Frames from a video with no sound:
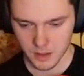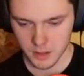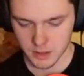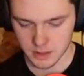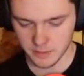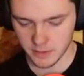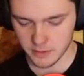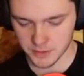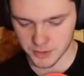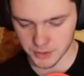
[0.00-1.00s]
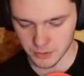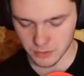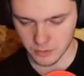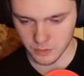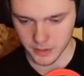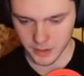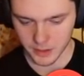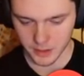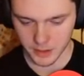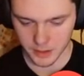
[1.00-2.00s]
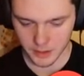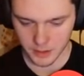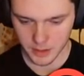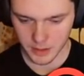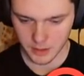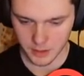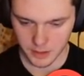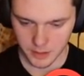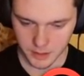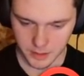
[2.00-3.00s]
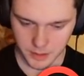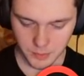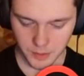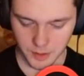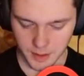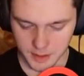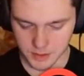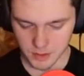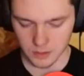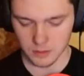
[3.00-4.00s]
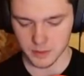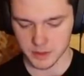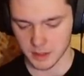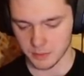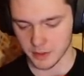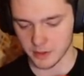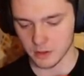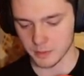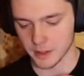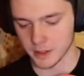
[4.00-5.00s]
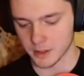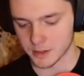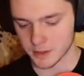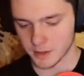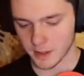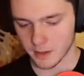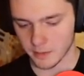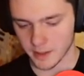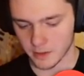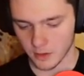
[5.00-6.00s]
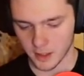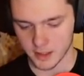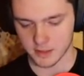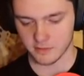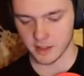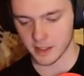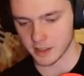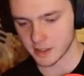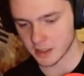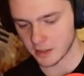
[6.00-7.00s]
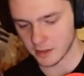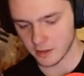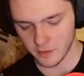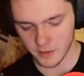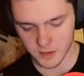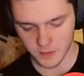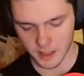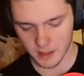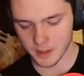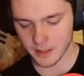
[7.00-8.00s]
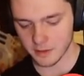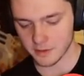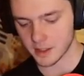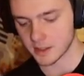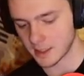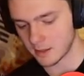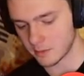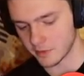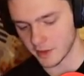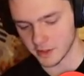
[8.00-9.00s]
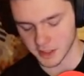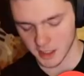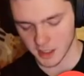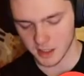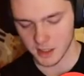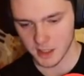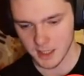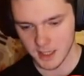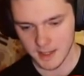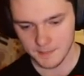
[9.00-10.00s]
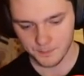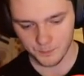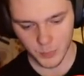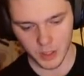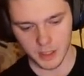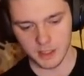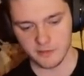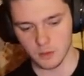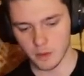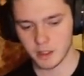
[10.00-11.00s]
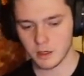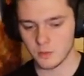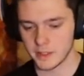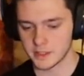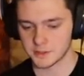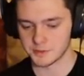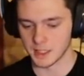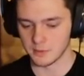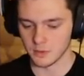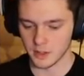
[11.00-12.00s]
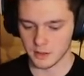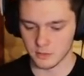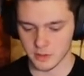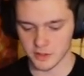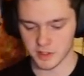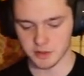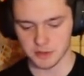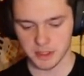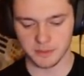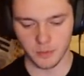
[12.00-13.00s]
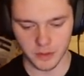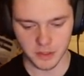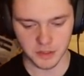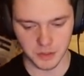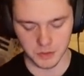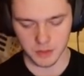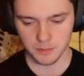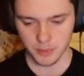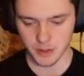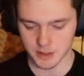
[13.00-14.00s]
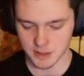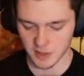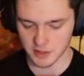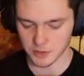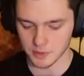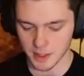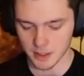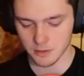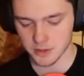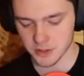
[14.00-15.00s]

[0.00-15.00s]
Something you can do when your opponent has Golem is like play your Golem here so that when they cross, if they hit each other, this one can't be NATO'd to Keen Tower, but theirs can. But if you're waiting all the way until double, I don't really think there's any point to do it, because if they do NATO the